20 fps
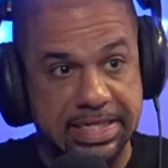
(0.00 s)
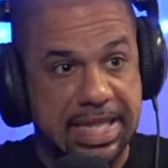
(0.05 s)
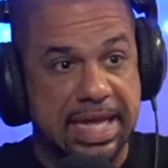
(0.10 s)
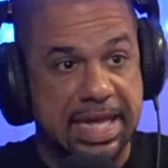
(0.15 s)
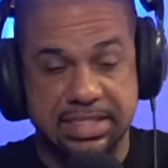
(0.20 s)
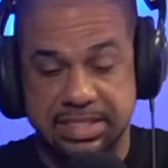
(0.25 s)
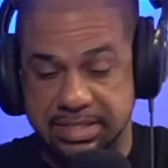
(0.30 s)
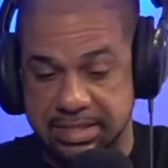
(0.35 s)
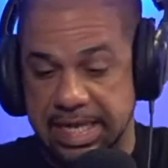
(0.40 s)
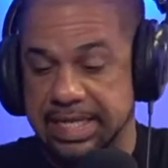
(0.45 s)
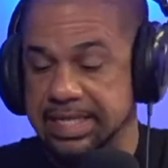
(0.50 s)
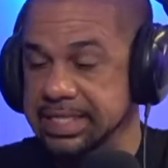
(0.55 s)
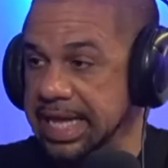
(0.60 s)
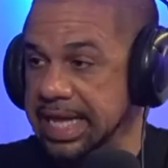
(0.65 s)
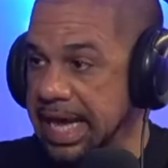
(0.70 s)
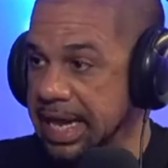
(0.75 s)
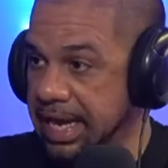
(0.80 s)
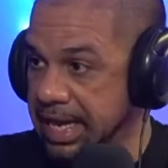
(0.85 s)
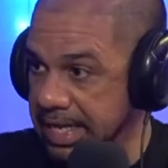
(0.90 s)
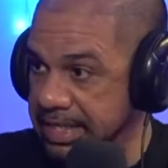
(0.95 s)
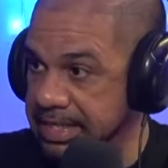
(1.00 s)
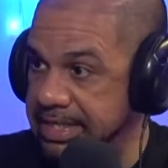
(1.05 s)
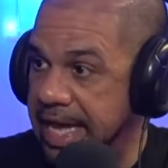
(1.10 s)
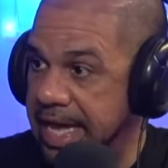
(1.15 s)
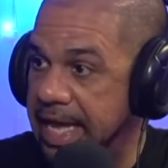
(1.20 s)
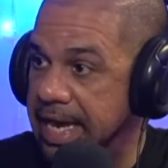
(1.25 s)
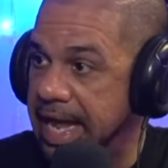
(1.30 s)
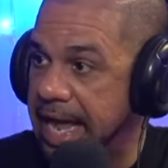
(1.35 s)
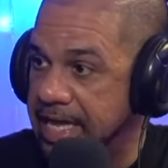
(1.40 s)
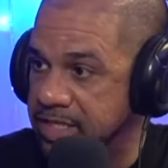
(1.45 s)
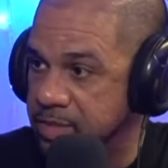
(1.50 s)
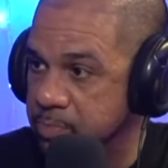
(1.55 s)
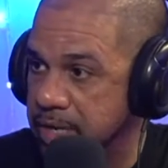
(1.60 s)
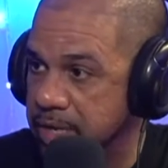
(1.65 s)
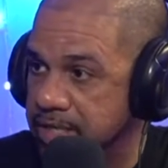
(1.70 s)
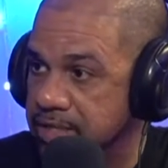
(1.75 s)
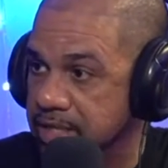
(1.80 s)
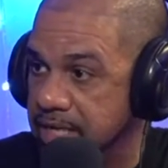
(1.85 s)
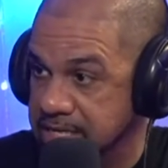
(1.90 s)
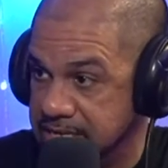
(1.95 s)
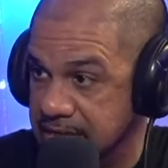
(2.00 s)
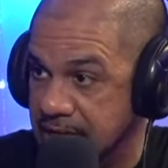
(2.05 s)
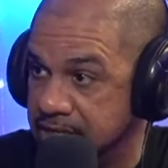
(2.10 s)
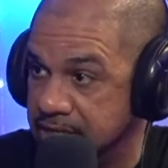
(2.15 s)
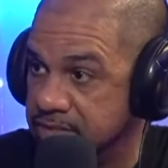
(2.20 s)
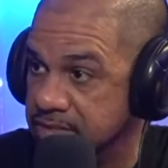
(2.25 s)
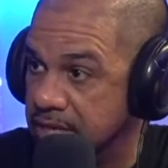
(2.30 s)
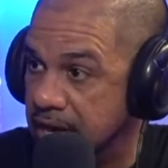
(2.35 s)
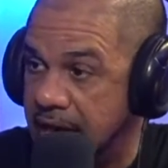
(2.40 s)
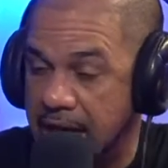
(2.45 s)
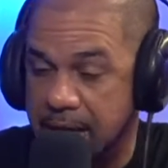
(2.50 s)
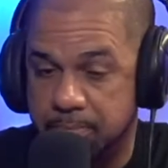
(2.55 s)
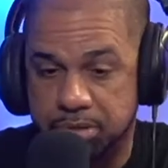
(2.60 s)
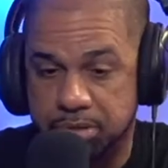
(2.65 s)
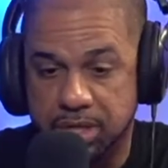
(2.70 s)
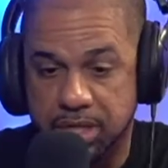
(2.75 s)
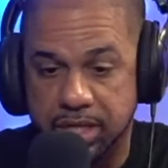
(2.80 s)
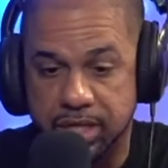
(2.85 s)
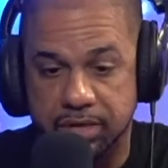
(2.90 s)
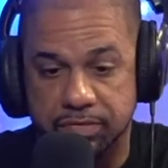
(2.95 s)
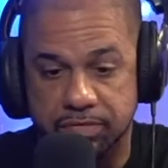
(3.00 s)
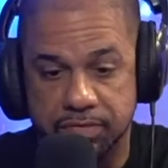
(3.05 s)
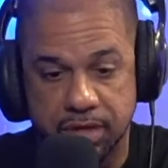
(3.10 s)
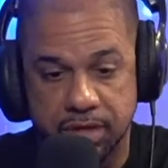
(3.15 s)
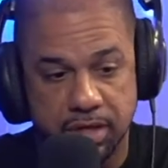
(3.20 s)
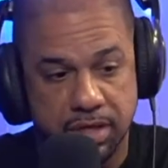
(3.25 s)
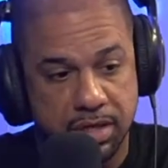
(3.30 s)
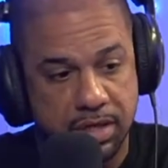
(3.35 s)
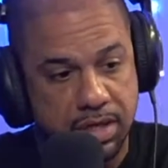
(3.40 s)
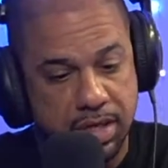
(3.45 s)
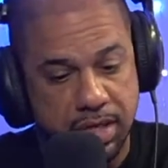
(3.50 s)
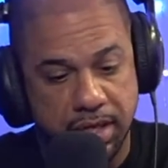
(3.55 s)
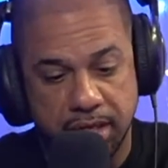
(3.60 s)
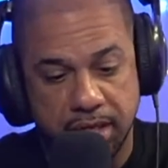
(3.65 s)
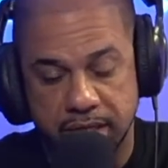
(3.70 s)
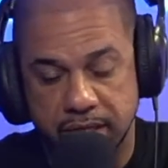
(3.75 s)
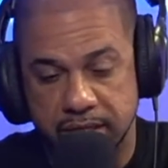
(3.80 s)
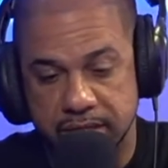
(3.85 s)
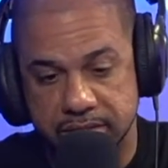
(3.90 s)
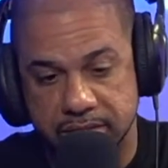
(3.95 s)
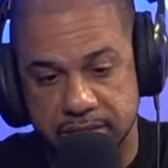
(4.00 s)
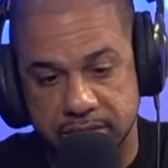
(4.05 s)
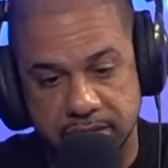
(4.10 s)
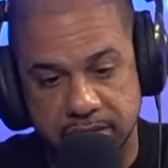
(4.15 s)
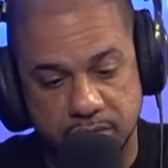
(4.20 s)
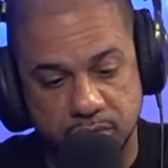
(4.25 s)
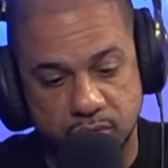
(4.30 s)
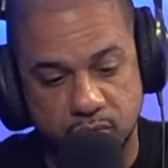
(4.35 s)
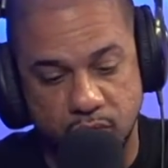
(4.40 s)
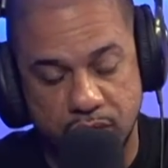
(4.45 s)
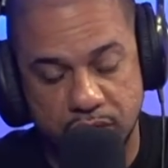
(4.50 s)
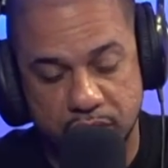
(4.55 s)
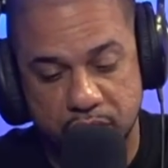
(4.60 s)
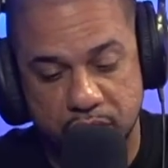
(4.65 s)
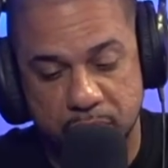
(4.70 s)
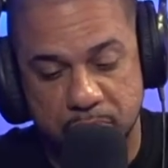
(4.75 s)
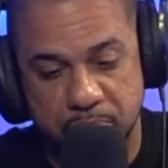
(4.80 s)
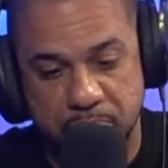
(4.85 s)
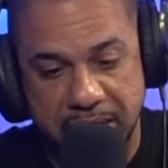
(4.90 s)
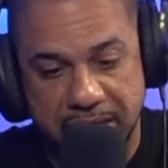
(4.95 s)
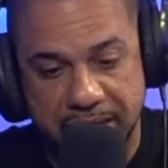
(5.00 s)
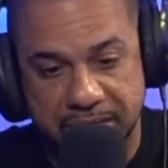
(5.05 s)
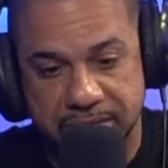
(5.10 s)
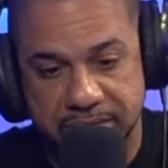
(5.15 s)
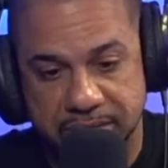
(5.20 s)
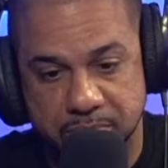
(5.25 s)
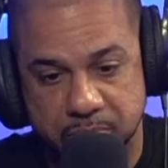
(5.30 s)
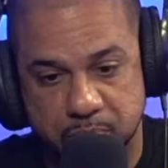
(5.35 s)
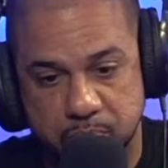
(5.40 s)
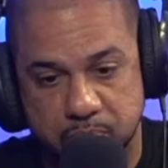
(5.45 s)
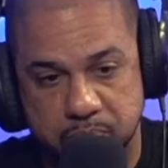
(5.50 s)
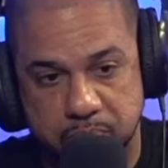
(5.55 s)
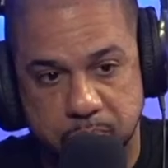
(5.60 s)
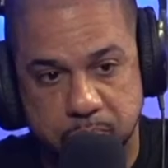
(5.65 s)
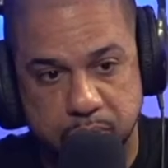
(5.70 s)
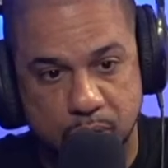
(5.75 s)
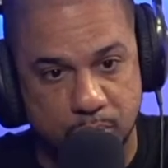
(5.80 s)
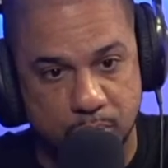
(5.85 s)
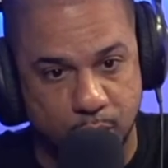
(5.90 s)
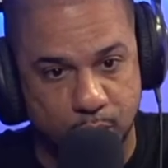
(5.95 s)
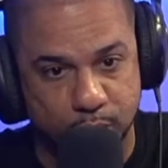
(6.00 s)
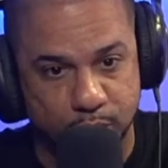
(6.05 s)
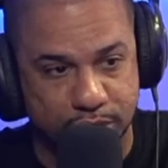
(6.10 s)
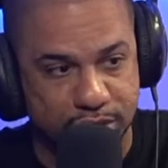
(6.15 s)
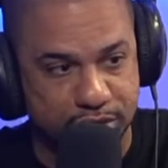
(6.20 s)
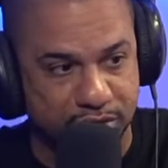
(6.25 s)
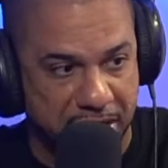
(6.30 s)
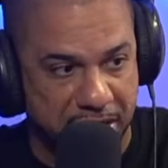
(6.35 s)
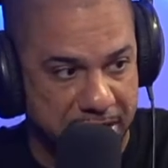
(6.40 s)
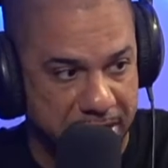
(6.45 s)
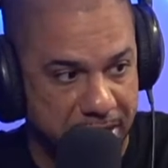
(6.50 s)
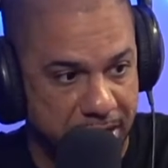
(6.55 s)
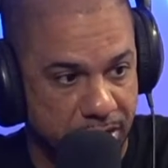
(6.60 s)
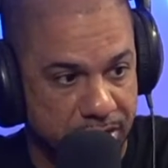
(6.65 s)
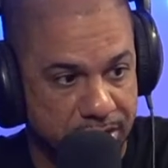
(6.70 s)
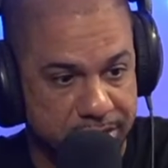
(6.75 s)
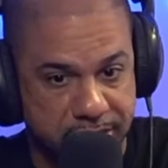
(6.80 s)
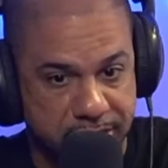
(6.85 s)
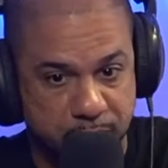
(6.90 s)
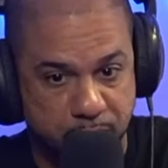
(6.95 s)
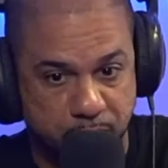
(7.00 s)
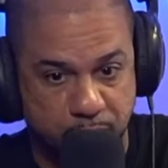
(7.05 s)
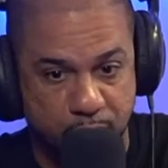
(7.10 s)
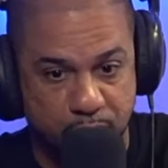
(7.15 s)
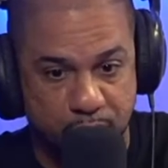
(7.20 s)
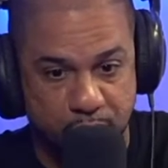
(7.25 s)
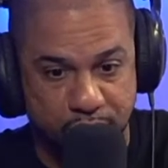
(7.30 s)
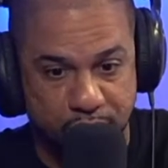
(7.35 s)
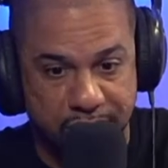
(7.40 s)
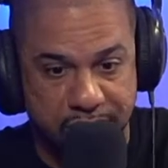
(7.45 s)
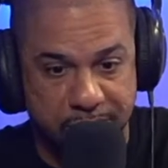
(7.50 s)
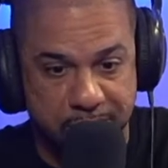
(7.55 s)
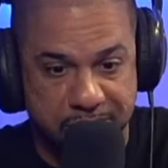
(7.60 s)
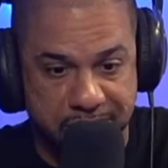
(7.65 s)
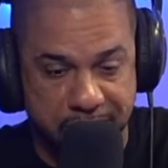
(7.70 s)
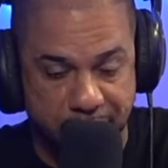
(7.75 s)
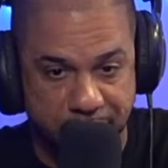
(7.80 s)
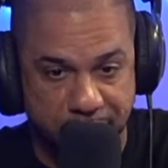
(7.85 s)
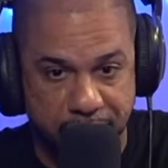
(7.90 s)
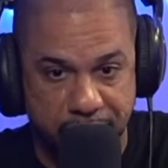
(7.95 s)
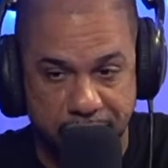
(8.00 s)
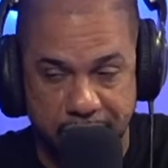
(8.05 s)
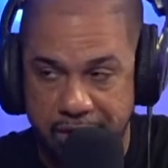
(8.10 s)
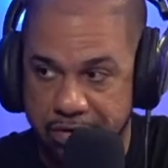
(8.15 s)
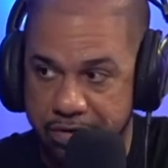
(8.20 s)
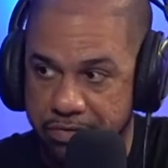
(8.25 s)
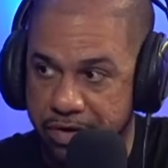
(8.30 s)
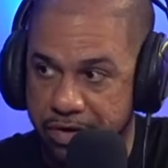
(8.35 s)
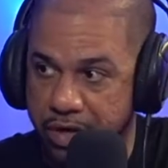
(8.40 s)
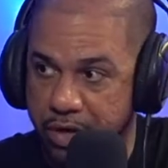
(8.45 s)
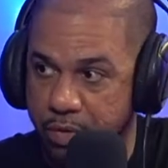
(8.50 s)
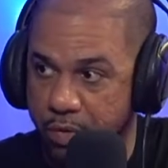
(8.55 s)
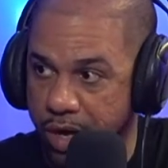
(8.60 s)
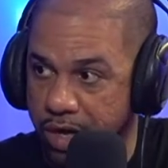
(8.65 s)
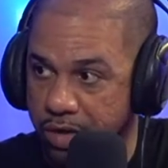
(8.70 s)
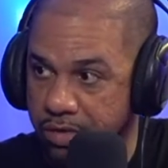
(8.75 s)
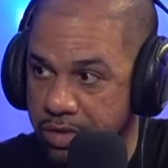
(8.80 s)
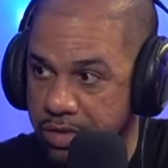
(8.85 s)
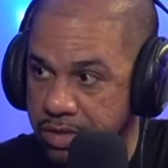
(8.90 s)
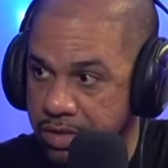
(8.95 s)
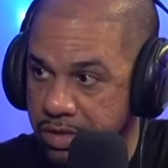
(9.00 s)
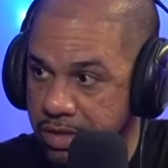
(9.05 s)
that's in that in that aspect, yes, I believe he is one of the best promoters right now because he's promoting himself very very well.